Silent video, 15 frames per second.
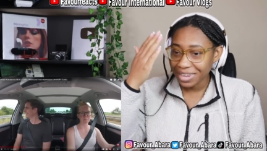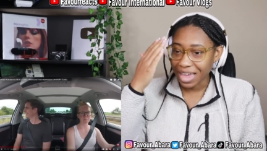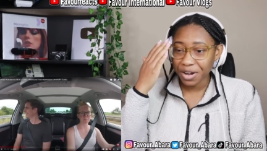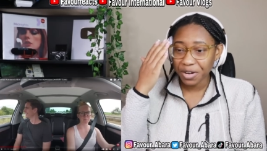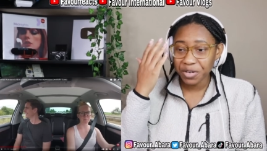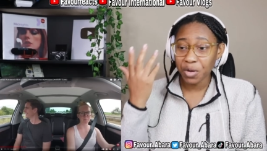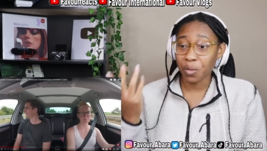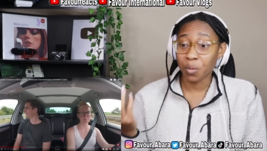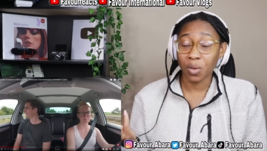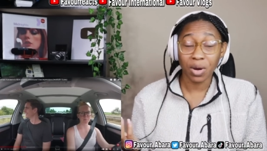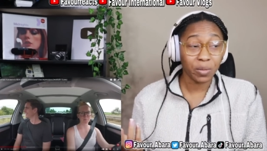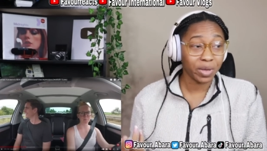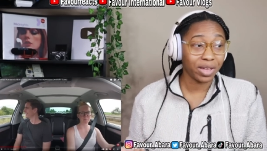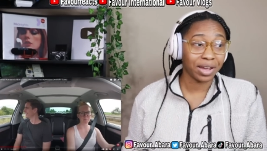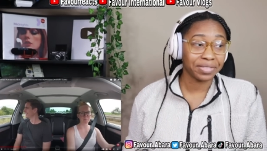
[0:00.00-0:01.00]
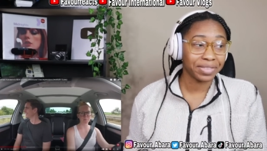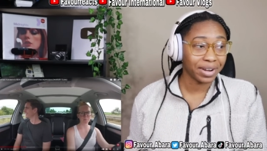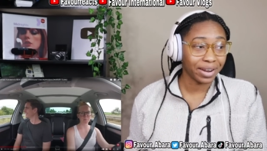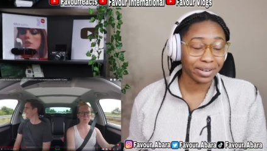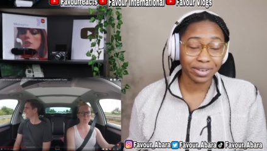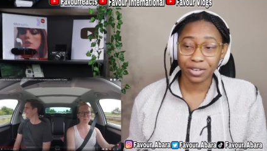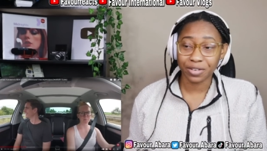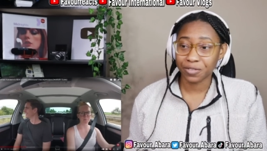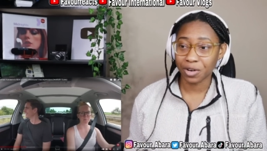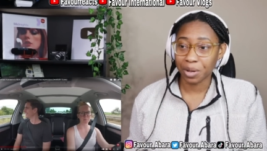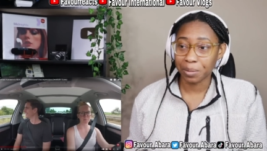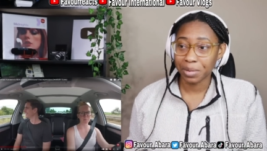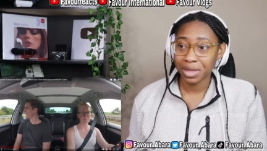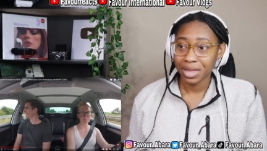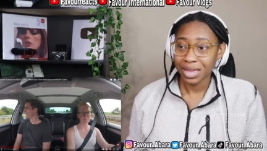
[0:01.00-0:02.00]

I don't know where we got that idea from.